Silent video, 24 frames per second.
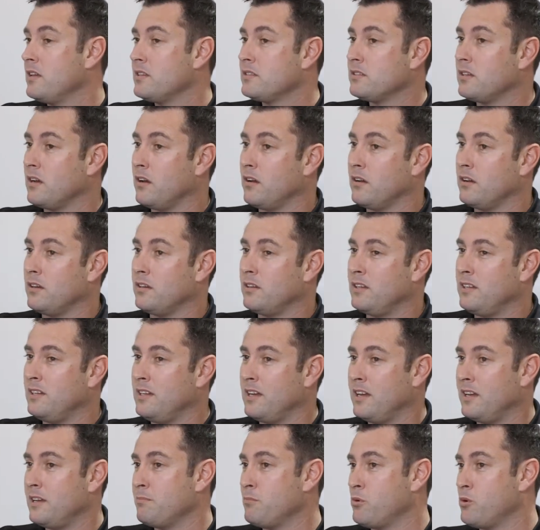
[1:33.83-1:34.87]
So he
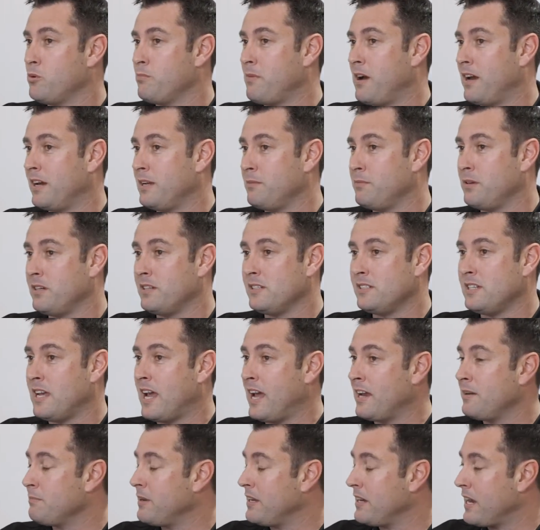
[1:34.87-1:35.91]
needed more money because he
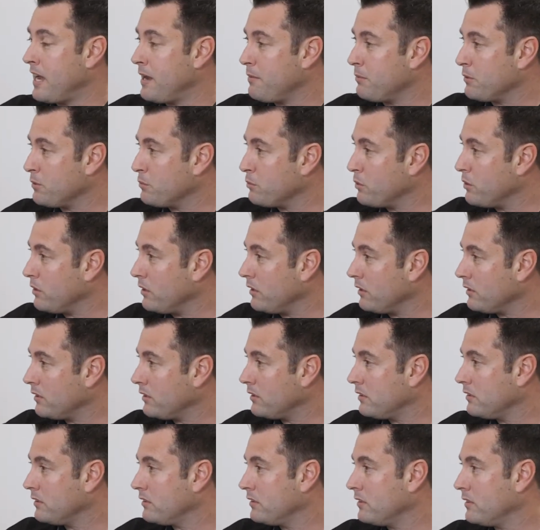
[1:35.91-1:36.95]
hadn't been able to
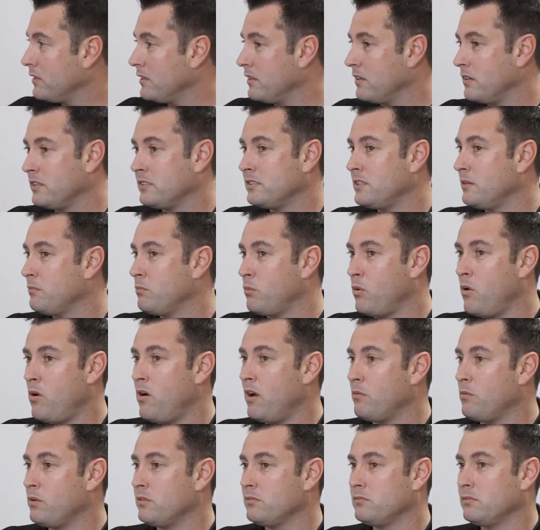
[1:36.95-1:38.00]
work. And I said,
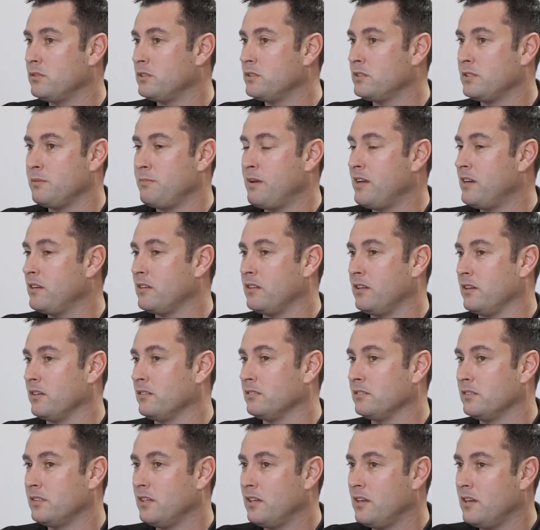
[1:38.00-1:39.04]
why? What's the matter,
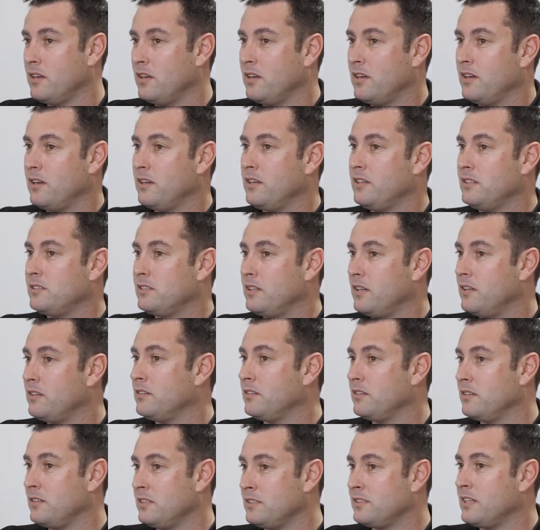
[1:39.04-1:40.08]
Glenn? He
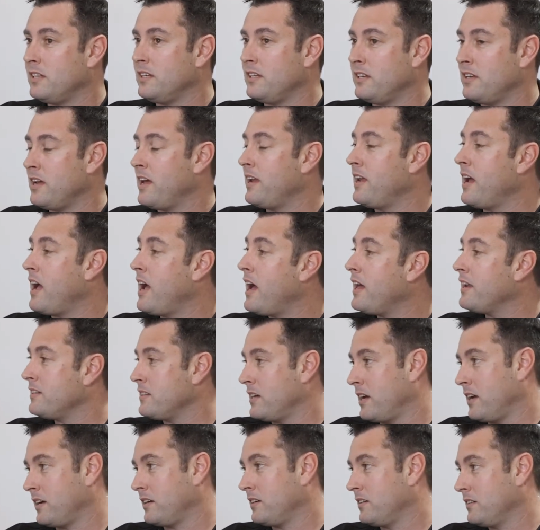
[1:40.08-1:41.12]
said he'd had a heart
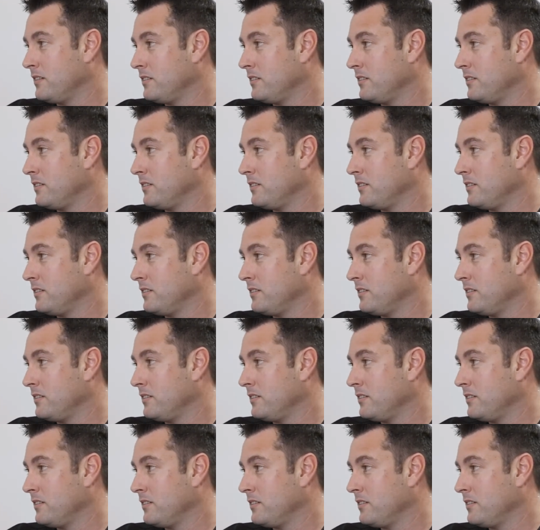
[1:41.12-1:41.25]
attack.